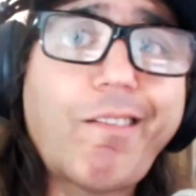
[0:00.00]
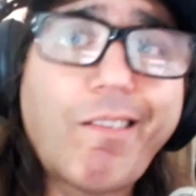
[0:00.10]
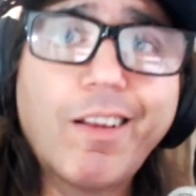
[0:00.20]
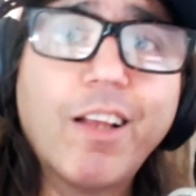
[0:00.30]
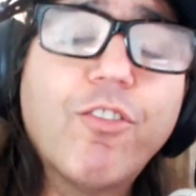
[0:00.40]

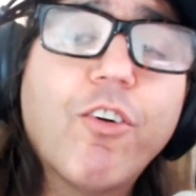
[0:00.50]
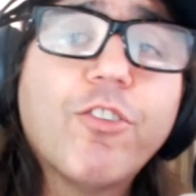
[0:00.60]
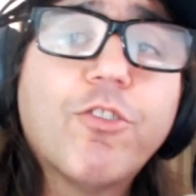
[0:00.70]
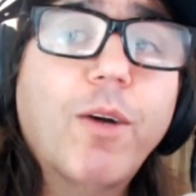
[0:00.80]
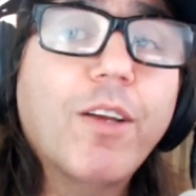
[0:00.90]
they throw the
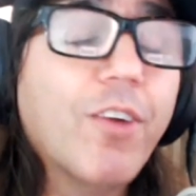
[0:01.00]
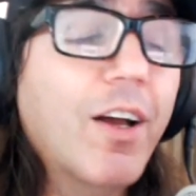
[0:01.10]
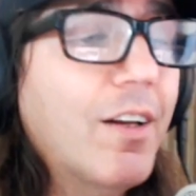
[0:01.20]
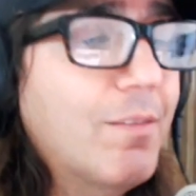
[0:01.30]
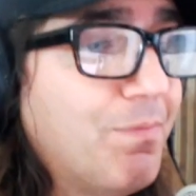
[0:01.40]
switch.
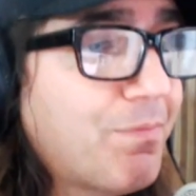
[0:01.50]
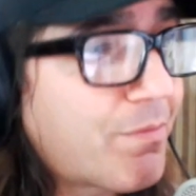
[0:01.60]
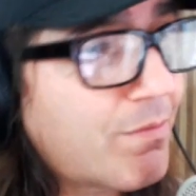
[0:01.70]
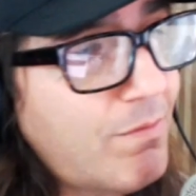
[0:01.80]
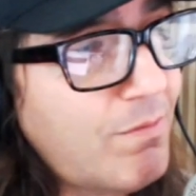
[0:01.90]
Right?
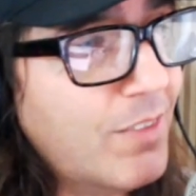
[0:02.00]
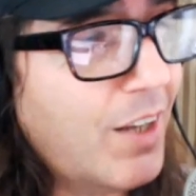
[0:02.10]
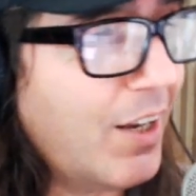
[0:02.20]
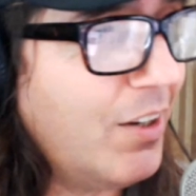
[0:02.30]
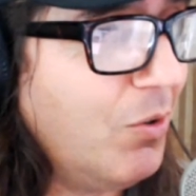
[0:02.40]

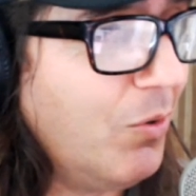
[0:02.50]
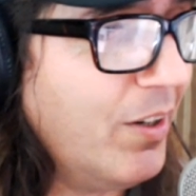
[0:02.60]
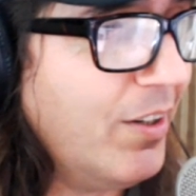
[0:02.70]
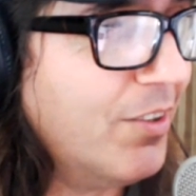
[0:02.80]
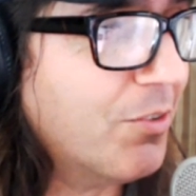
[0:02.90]
I don't know what
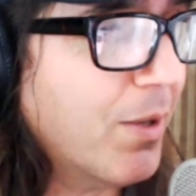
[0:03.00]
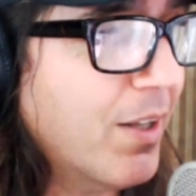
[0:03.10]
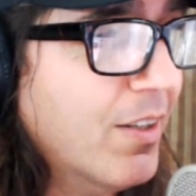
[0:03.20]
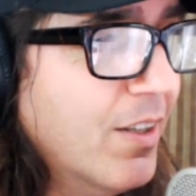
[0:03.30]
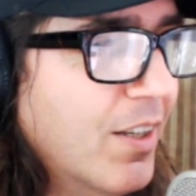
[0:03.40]
it is,
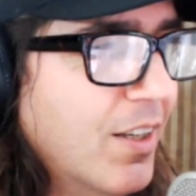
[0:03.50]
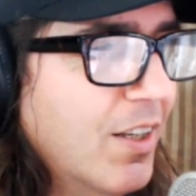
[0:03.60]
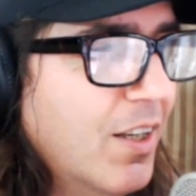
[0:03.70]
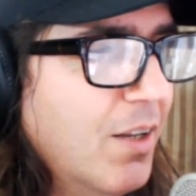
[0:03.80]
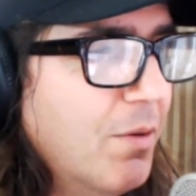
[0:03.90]
man.
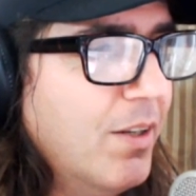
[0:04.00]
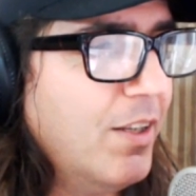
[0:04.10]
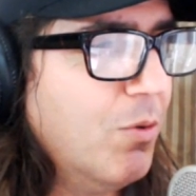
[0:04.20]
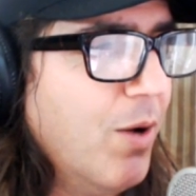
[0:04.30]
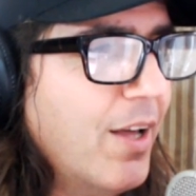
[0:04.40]
But
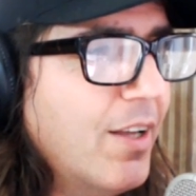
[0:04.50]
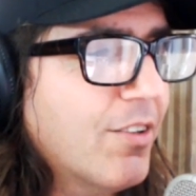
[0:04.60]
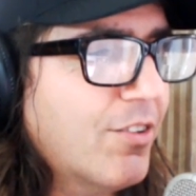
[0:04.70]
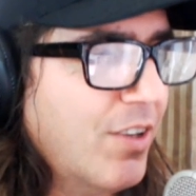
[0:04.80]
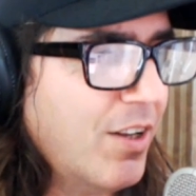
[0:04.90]
either way,
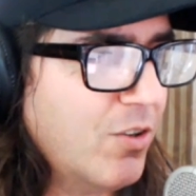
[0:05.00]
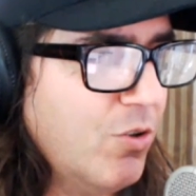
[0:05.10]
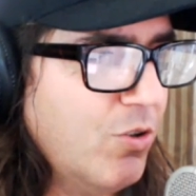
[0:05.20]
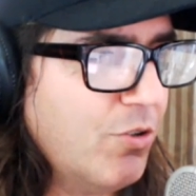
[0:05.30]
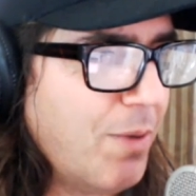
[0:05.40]
it's uh,
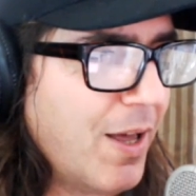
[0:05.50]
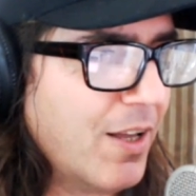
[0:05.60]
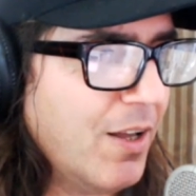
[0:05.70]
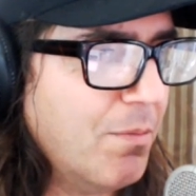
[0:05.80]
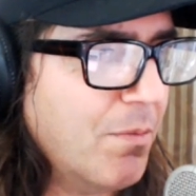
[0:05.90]
Google's
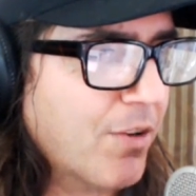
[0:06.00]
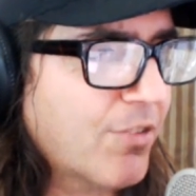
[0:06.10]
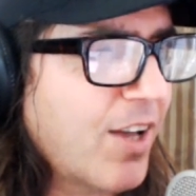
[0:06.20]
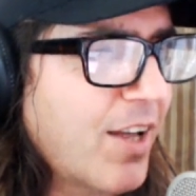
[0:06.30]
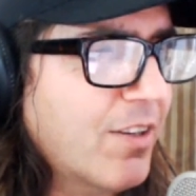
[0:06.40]
back up. Marcus
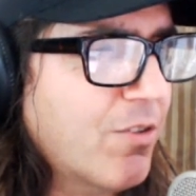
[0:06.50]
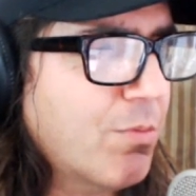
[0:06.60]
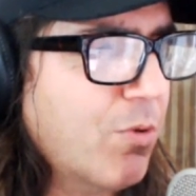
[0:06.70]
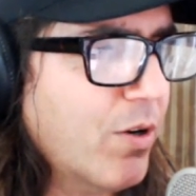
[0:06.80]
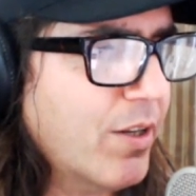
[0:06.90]
Conte
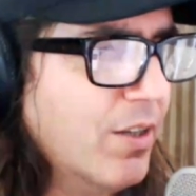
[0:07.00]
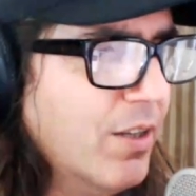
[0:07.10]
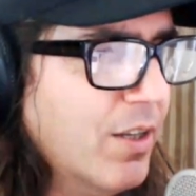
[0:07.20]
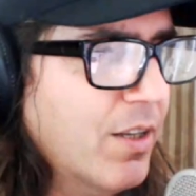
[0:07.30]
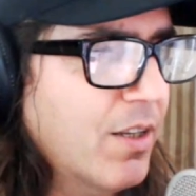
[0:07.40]
reporting.
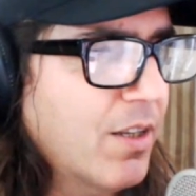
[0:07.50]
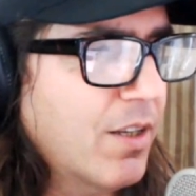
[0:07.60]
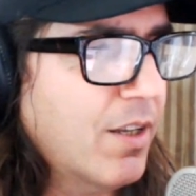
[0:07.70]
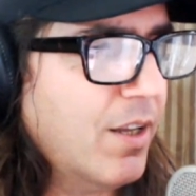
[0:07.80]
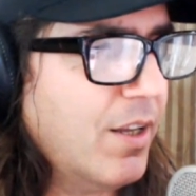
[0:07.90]

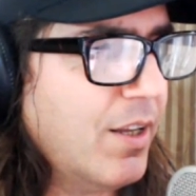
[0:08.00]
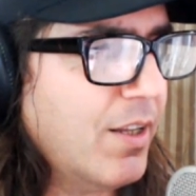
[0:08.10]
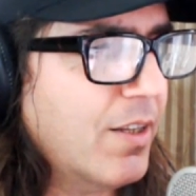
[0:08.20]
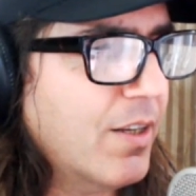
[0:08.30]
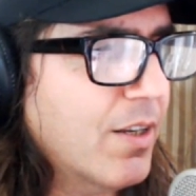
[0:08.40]

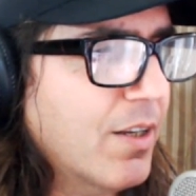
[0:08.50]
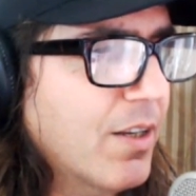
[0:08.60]
And uh,